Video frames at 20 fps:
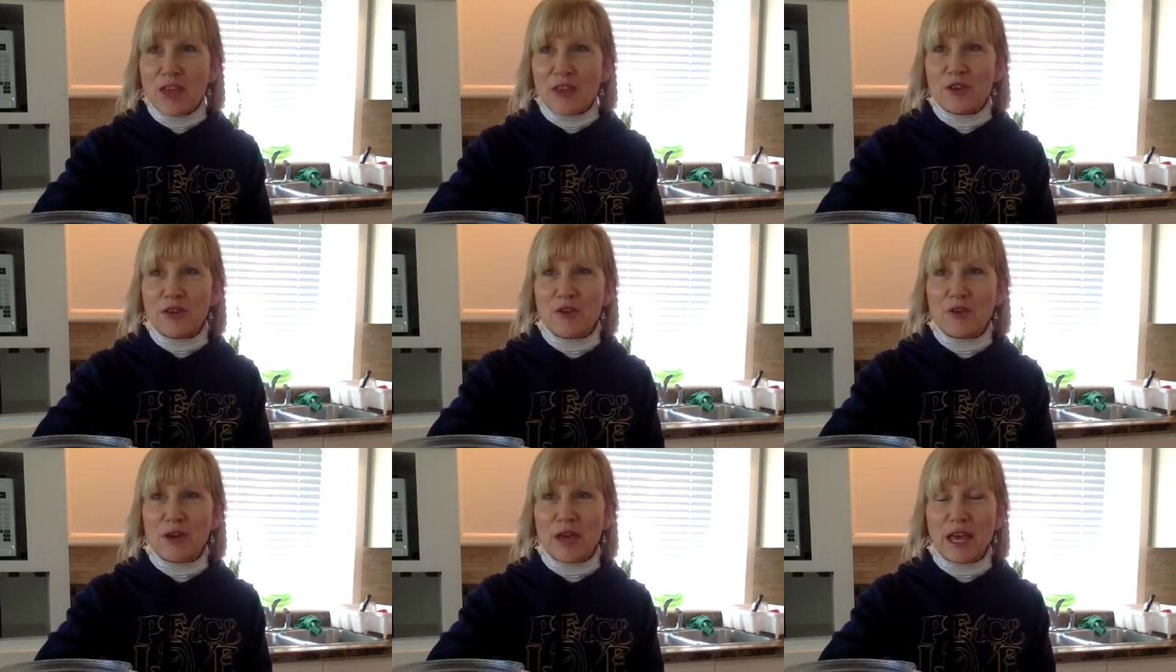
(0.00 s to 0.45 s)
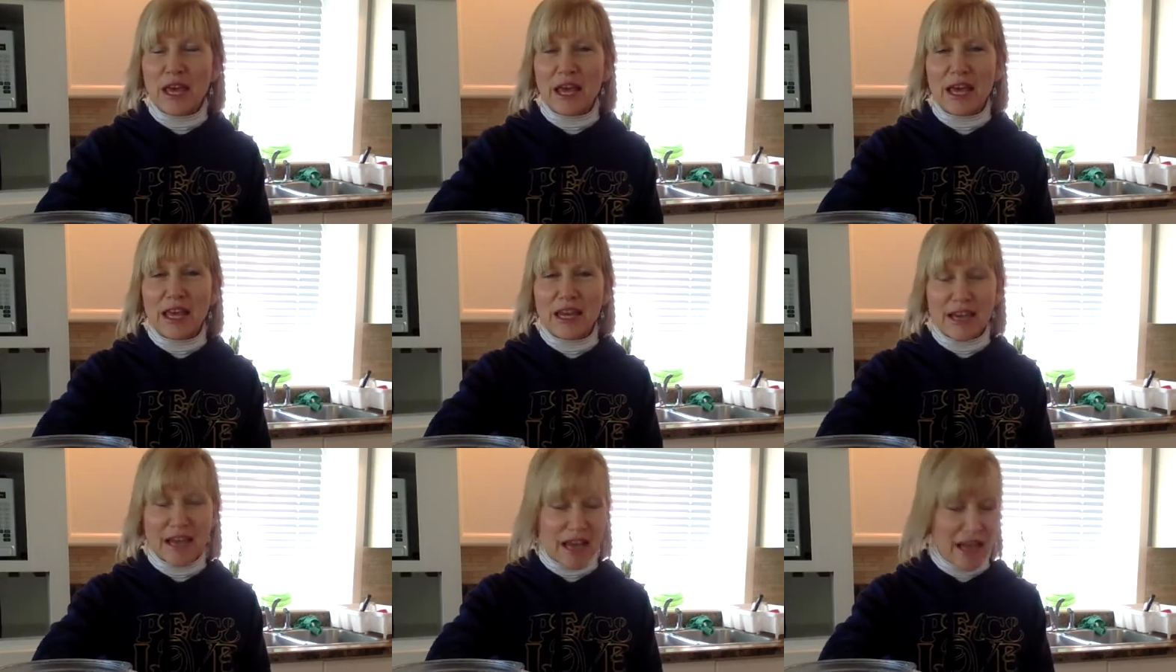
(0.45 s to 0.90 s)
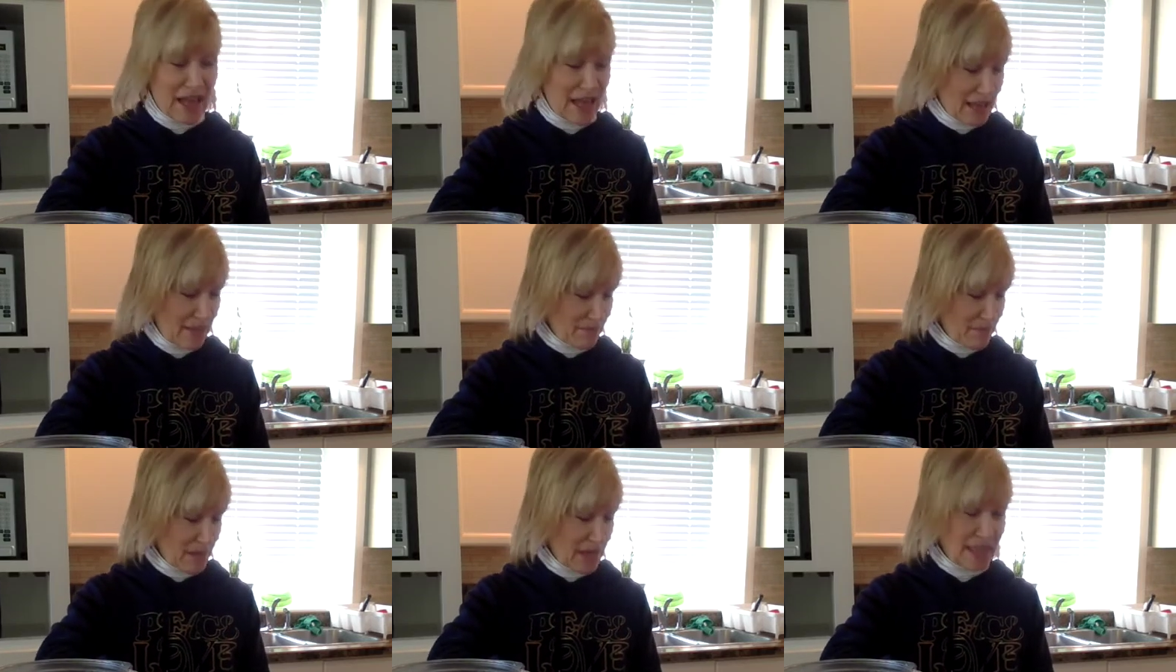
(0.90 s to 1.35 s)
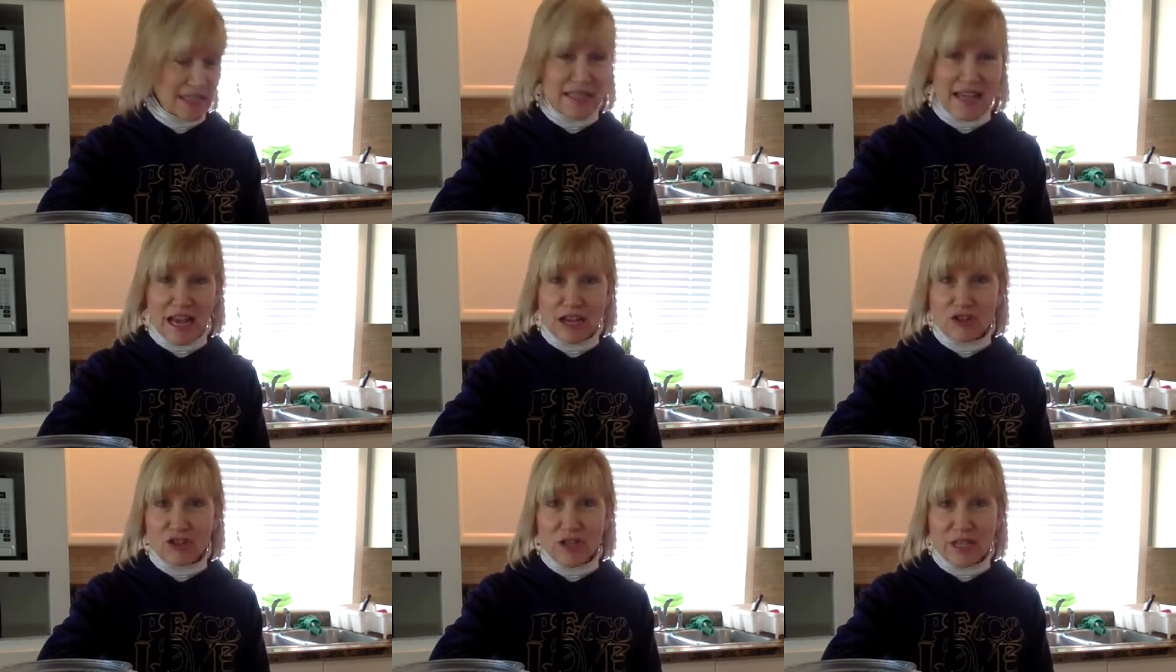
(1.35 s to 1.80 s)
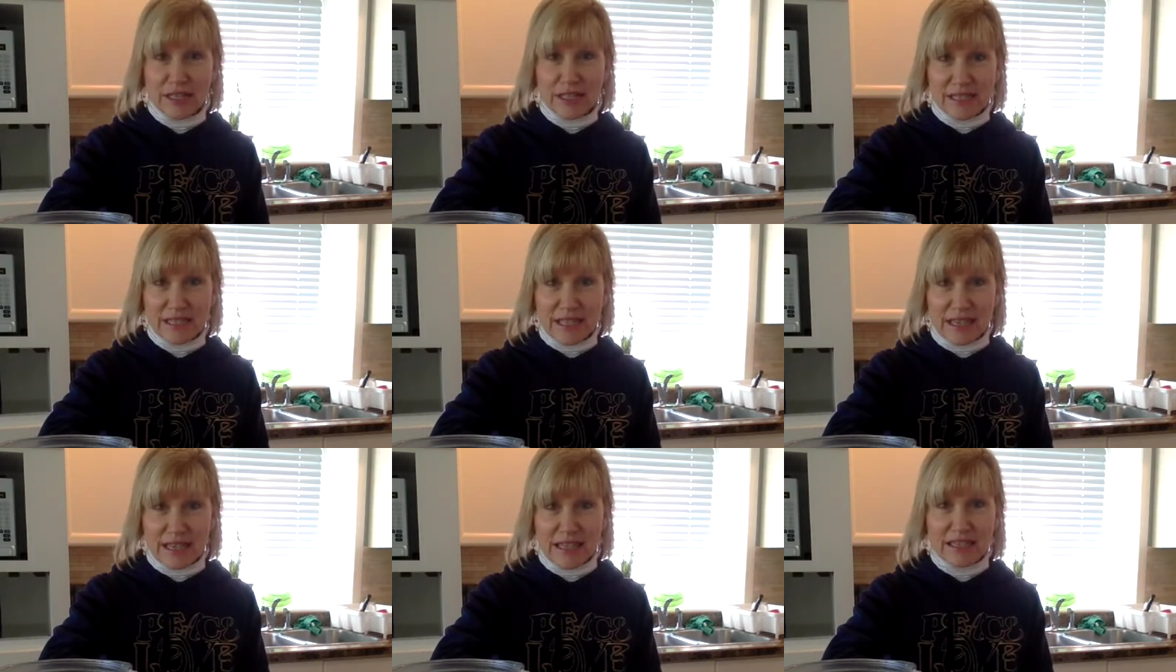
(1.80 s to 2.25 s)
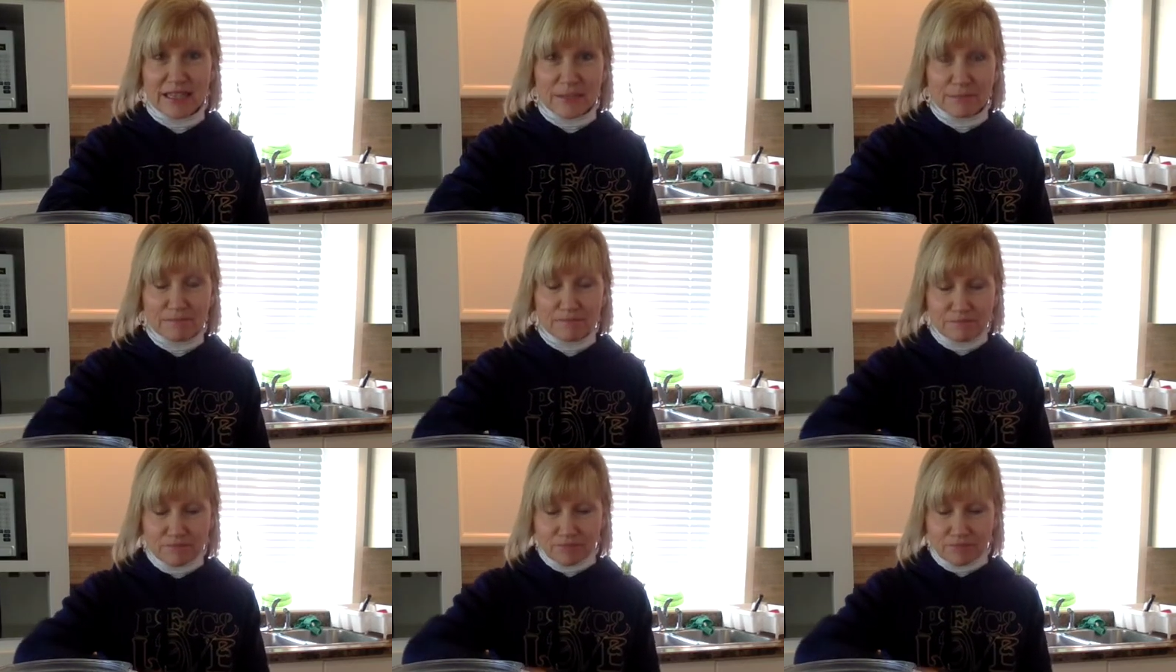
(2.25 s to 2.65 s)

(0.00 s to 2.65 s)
You can, it's actually a seed.